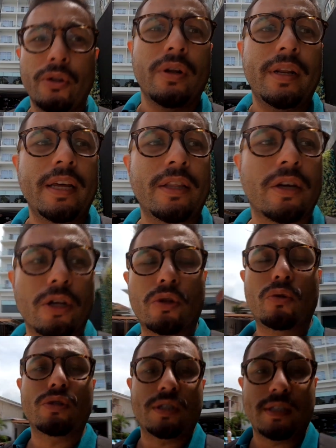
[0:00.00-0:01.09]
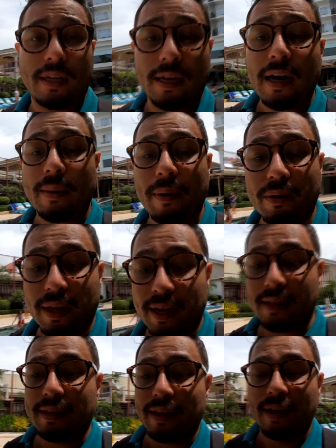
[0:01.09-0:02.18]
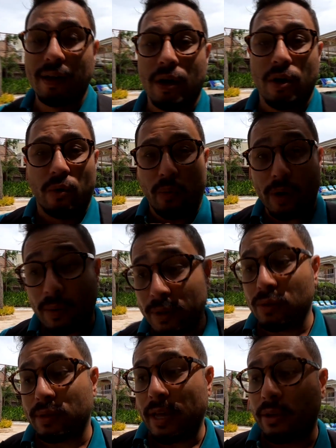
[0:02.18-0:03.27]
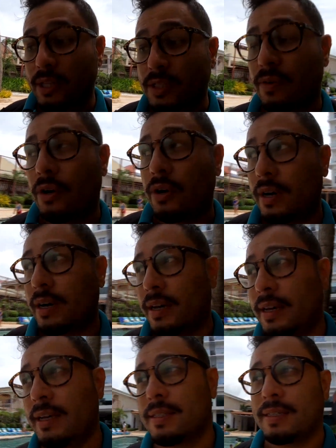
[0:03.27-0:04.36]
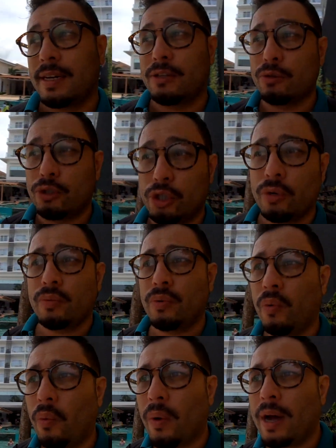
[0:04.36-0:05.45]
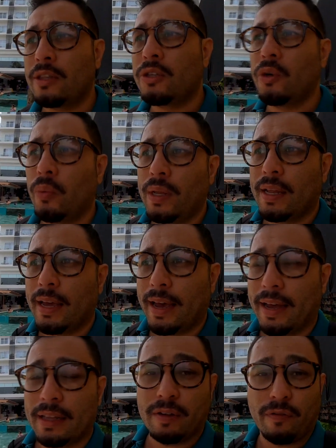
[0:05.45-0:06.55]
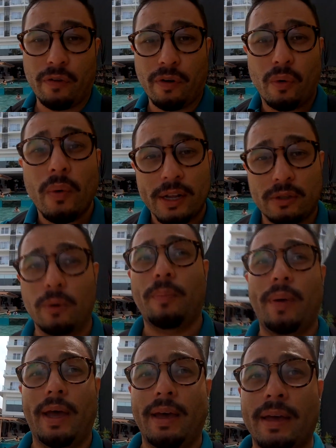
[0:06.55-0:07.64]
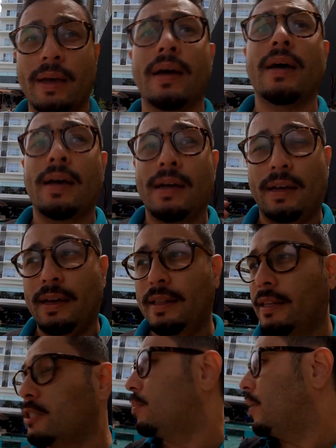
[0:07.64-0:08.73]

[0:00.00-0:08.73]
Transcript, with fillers: you don't need to see about that. What I want to tell you in this vlog is uh, to show you what you will get for what you pay in this